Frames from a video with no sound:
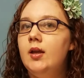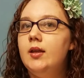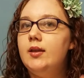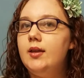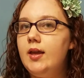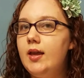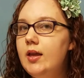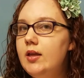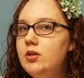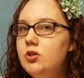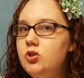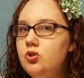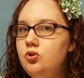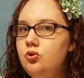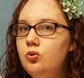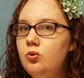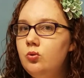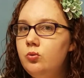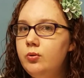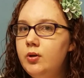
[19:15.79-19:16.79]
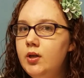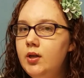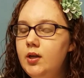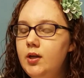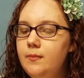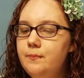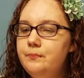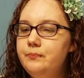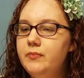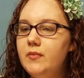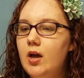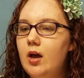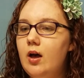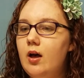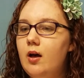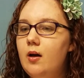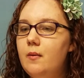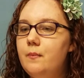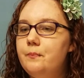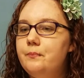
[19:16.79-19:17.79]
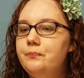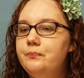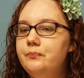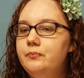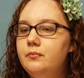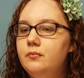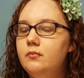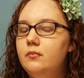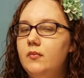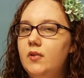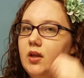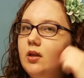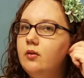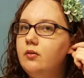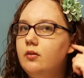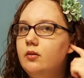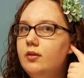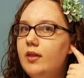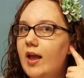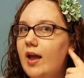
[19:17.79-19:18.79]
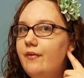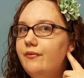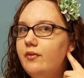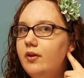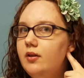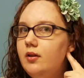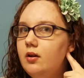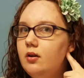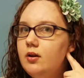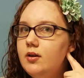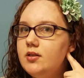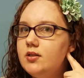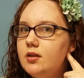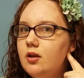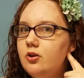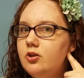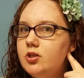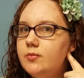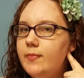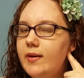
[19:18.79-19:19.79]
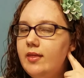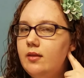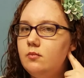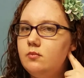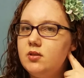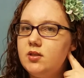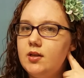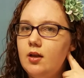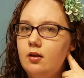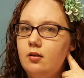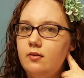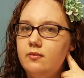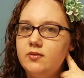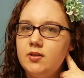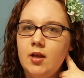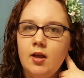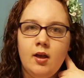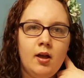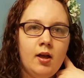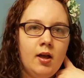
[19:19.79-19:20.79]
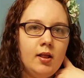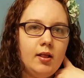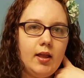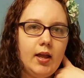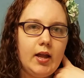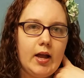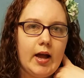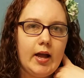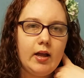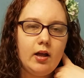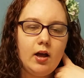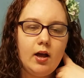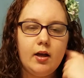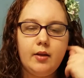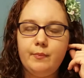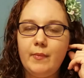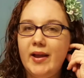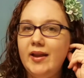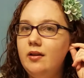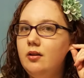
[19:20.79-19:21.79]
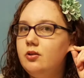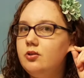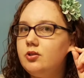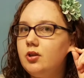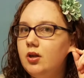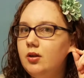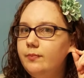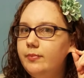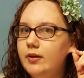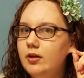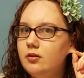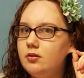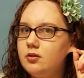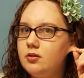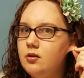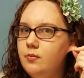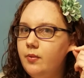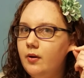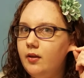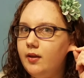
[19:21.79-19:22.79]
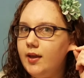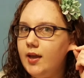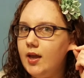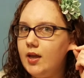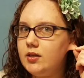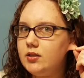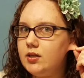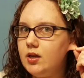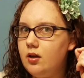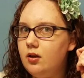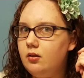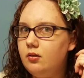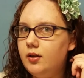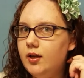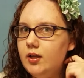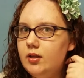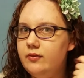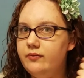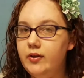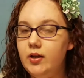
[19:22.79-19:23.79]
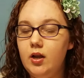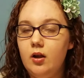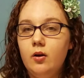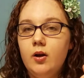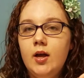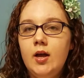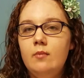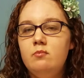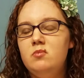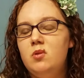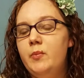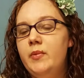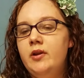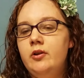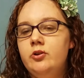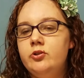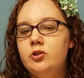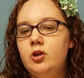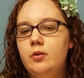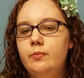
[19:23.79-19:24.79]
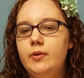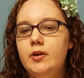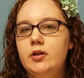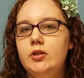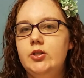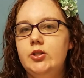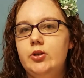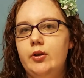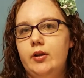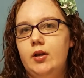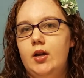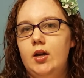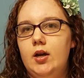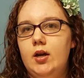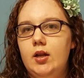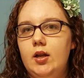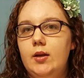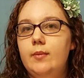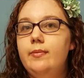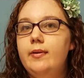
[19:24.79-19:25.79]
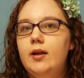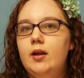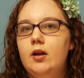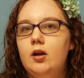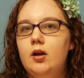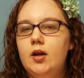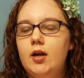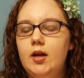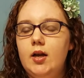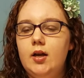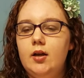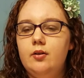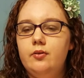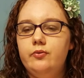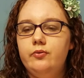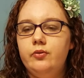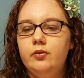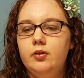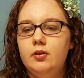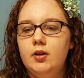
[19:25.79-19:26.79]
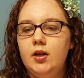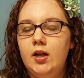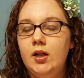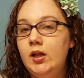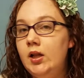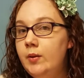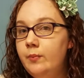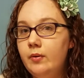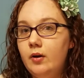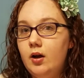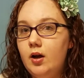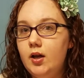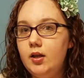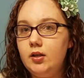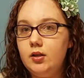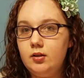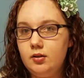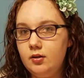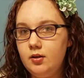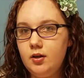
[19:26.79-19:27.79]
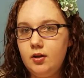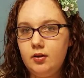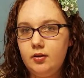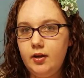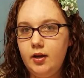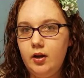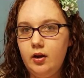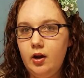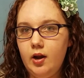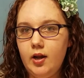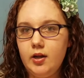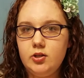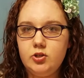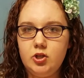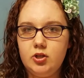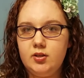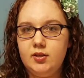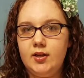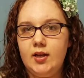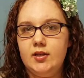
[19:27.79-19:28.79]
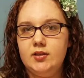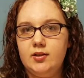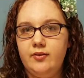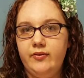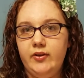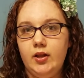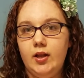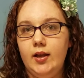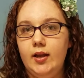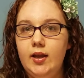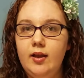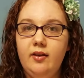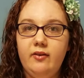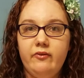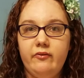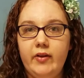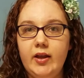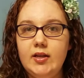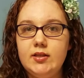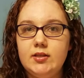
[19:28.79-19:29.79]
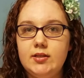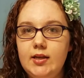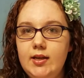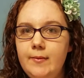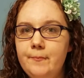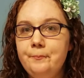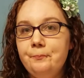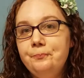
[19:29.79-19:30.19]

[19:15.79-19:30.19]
Kids jewelry, um, Ear, they have earrings that are just by themselves. Like I got, my ears aren't pierced. You probably can't tell in the video, but my ears aren't pierced. So I got a pair of clip-on earrings just in case I feel like getting fancy.